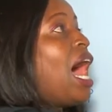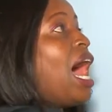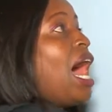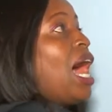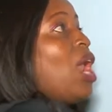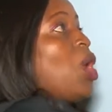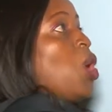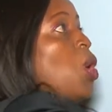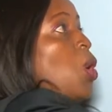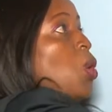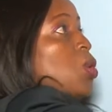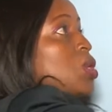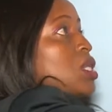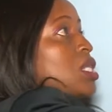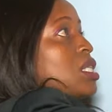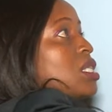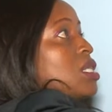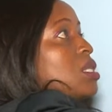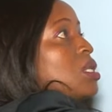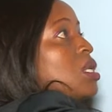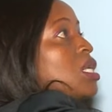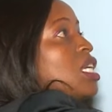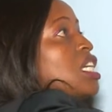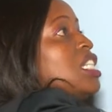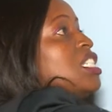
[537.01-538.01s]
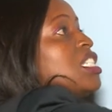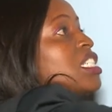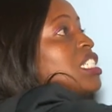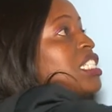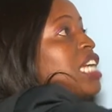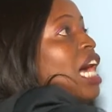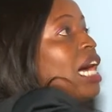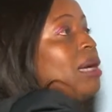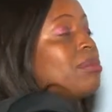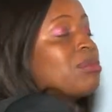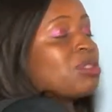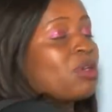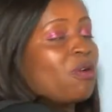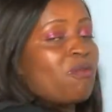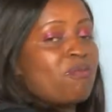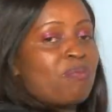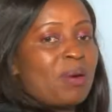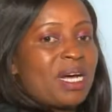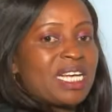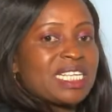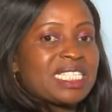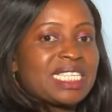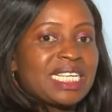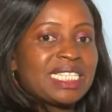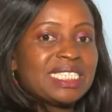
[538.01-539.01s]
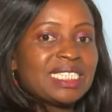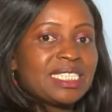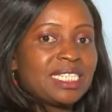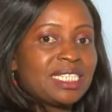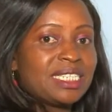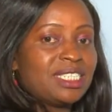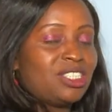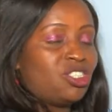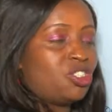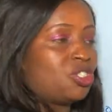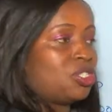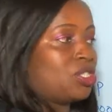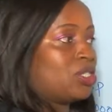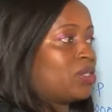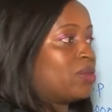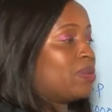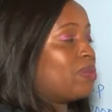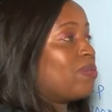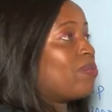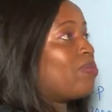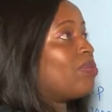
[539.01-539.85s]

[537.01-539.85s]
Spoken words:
a loss in terms of percentage.